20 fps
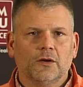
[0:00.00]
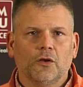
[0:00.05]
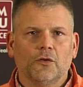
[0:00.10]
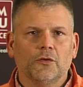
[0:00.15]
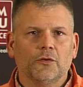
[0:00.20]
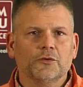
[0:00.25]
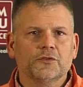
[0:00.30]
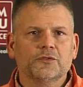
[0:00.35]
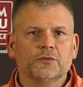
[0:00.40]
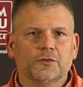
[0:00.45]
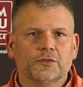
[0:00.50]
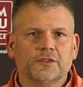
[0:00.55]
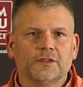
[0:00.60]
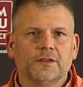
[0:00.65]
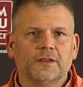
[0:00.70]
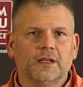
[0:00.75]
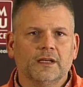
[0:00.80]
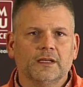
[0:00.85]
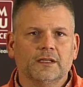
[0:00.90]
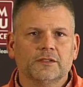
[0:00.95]
all those sorts of
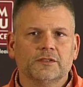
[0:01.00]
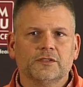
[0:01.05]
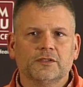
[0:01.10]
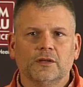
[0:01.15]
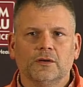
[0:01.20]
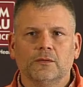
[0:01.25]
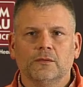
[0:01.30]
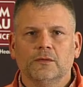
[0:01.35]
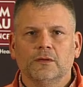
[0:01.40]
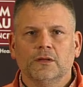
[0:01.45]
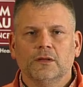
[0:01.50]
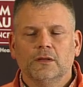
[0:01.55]
things. So,